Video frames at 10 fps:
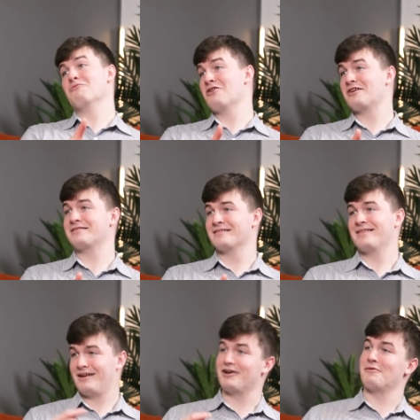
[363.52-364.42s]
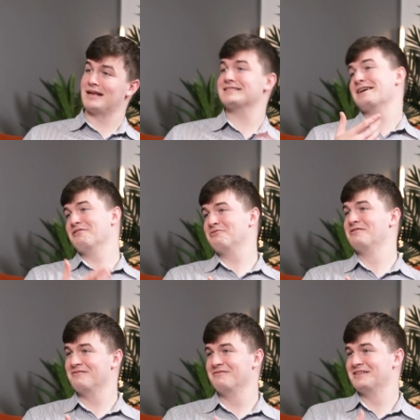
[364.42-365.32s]
work that then I go back to help
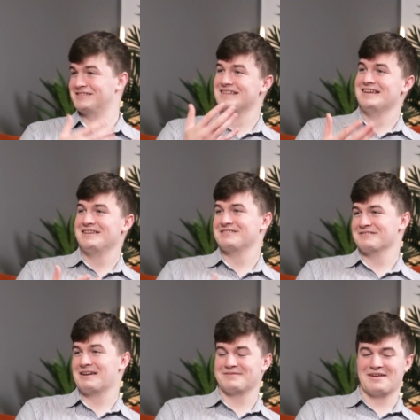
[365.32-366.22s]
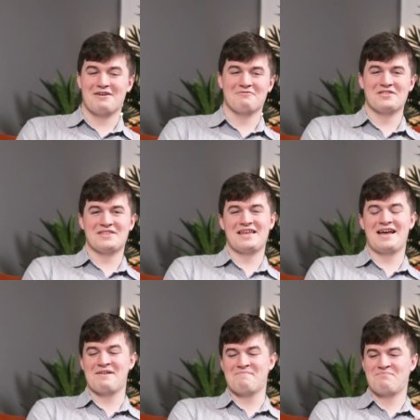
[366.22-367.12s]
to ask for help with.
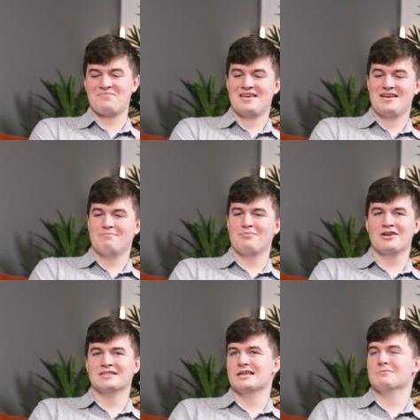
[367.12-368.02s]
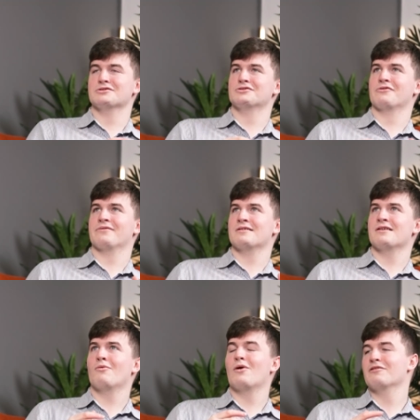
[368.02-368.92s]
But in terms of sort of
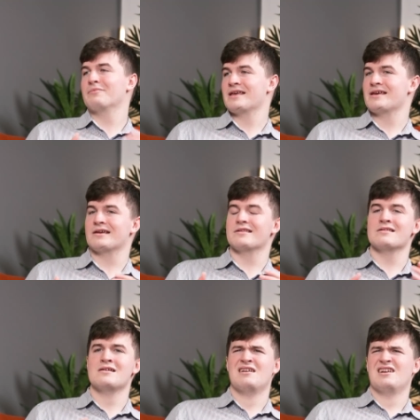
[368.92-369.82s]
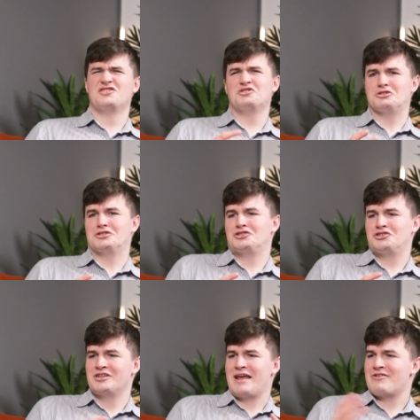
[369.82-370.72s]
a well-being and just
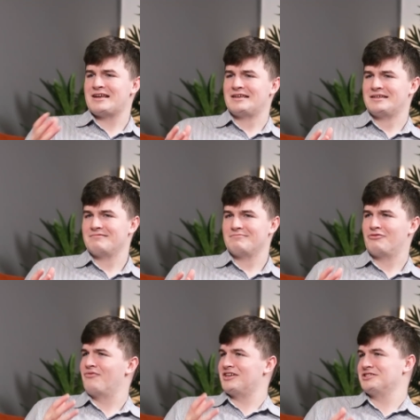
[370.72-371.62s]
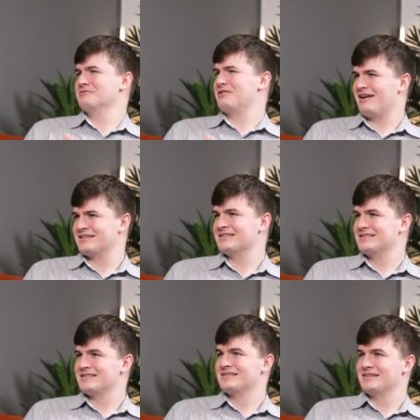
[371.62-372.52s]
generic professional
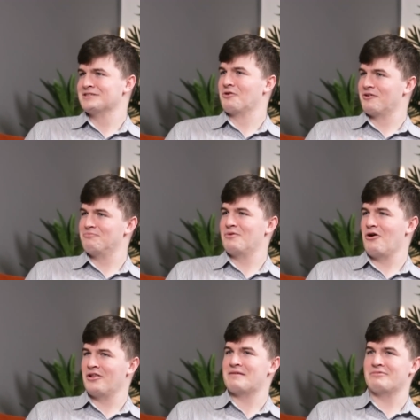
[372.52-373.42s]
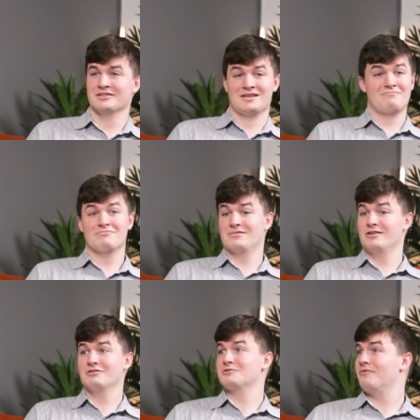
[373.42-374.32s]
guidance is what I put on it, because I'm
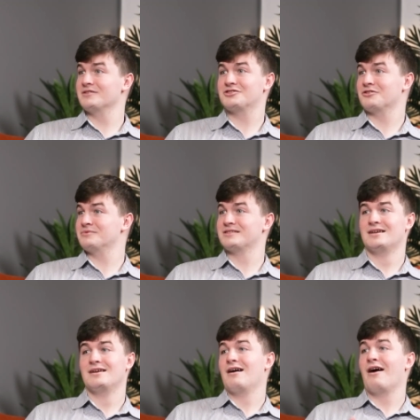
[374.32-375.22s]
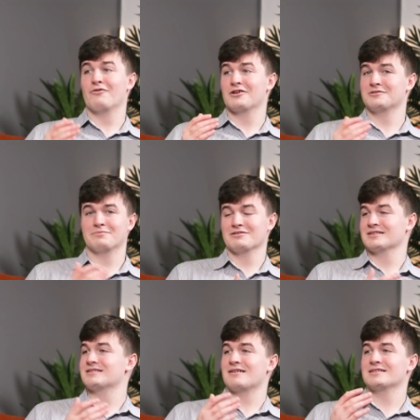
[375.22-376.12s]
new to office jobs. I've worked on building
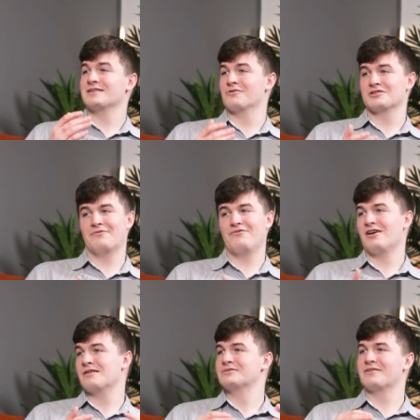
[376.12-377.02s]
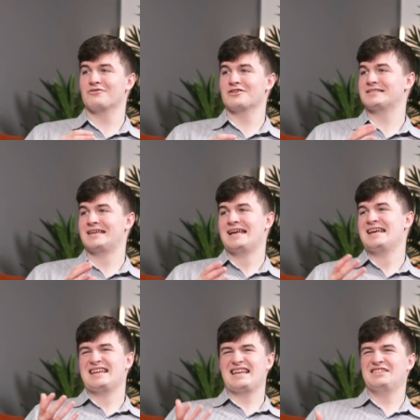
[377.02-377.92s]
sites, I've worked on farms, I've worked
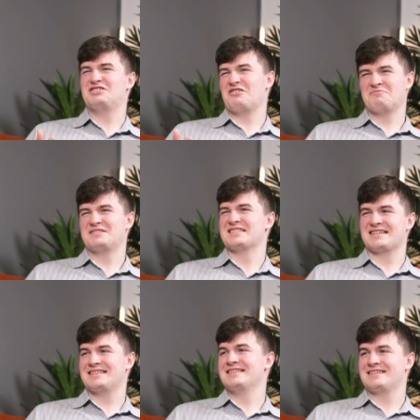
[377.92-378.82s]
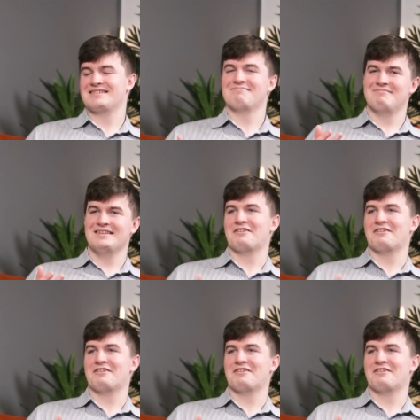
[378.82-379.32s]
in jobs that you can